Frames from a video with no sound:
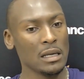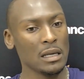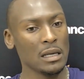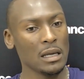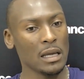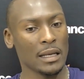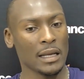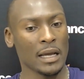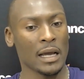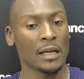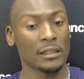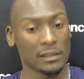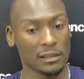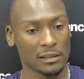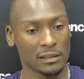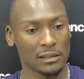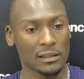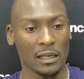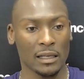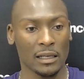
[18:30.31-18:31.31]
And I
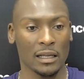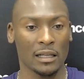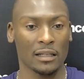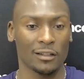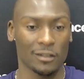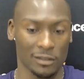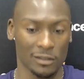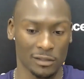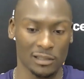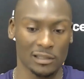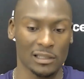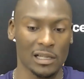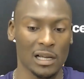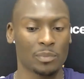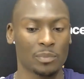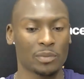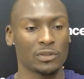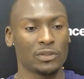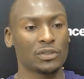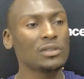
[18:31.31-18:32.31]
understand that there's an
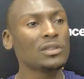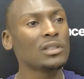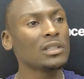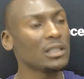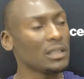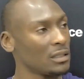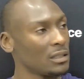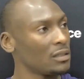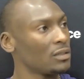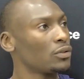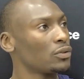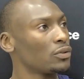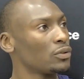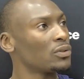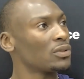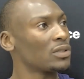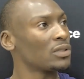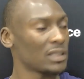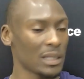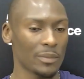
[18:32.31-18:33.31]
opportunity to
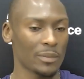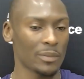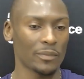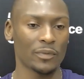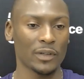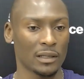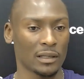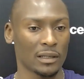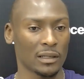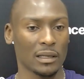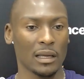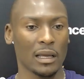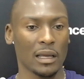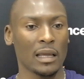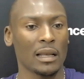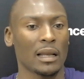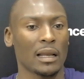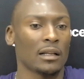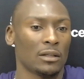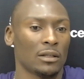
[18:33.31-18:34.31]
do something,
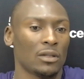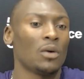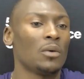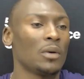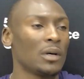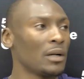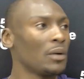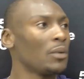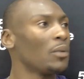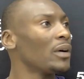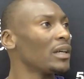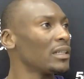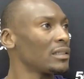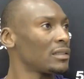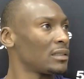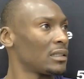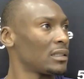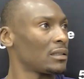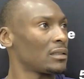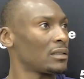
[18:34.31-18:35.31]
and I don't want to
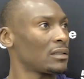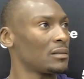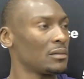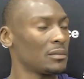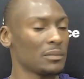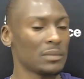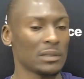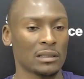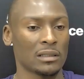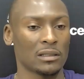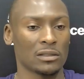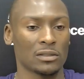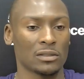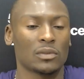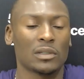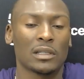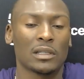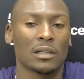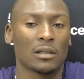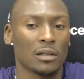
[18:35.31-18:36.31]
waste it
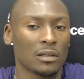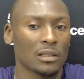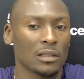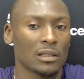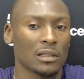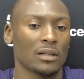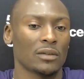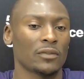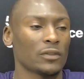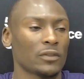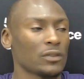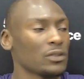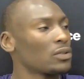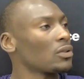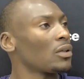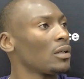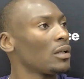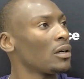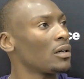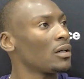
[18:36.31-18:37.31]
because we can only live for
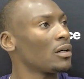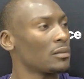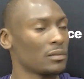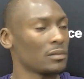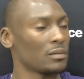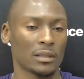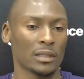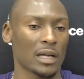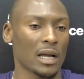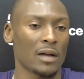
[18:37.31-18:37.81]
so long.